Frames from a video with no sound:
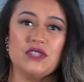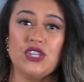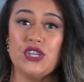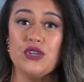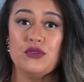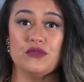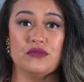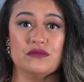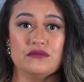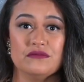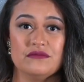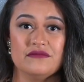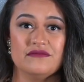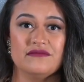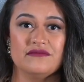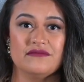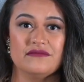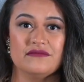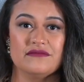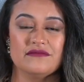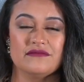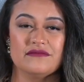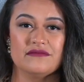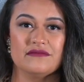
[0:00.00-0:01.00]
you.
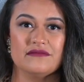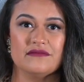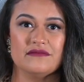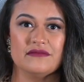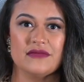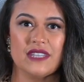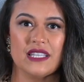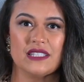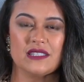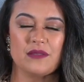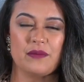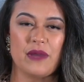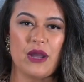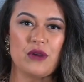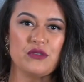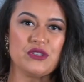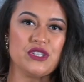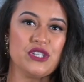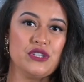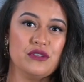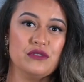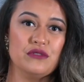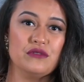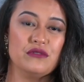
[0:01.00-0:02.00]
It's about
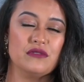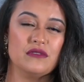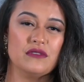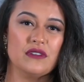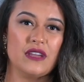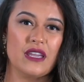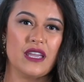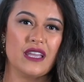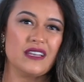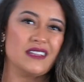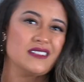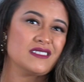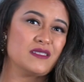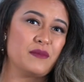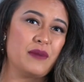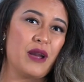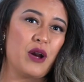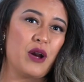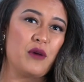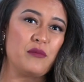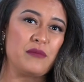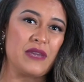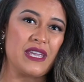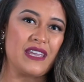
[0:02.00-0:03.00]
you and it's
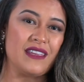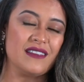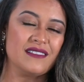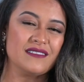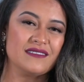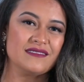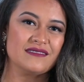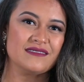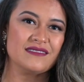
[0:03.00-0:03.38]
about me.